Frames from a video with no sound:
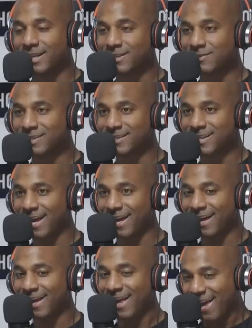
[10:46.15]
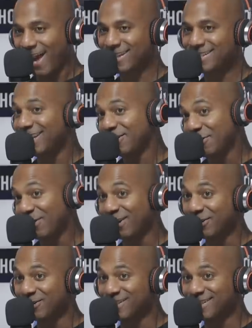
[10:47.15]
This is what she say. I see you're a
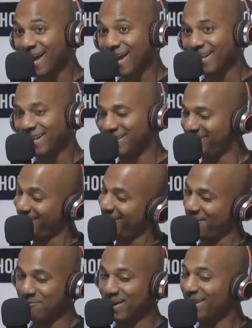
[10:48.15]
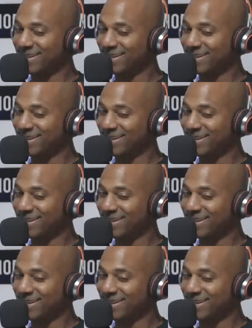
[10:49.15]
little excited. I see I'm been